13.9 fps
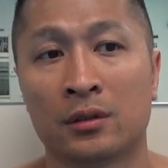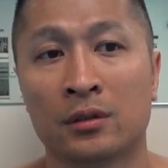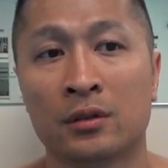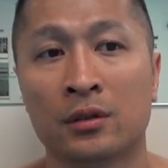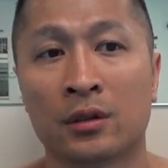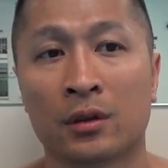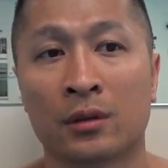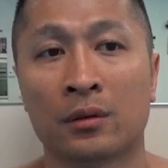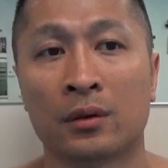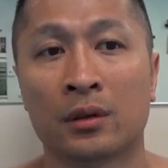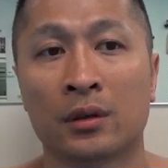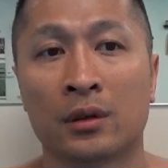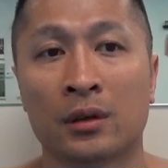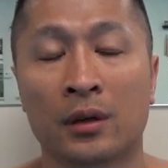You know,
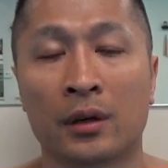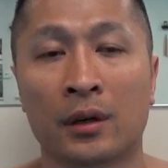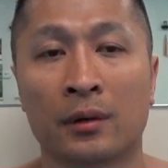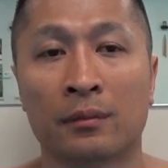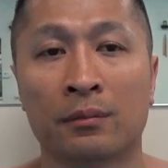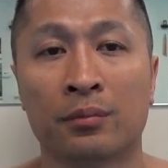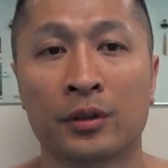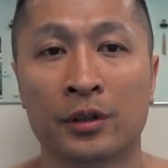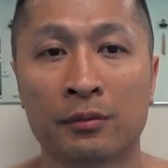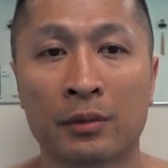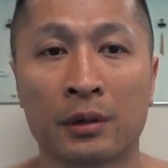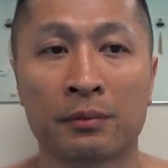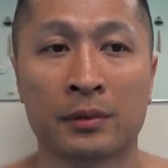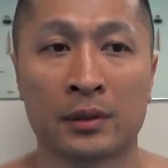um, put him
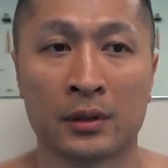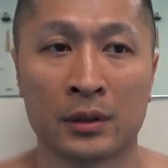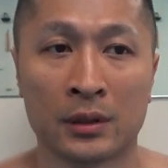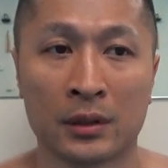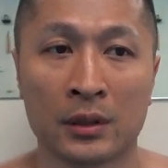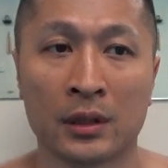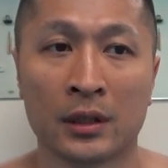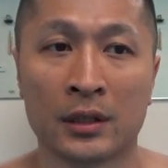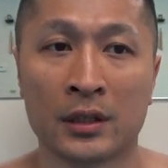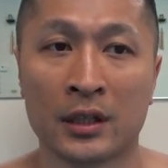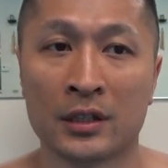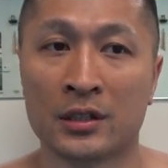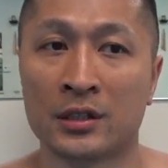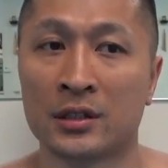up
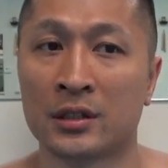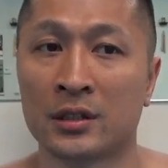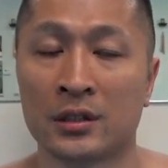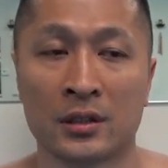against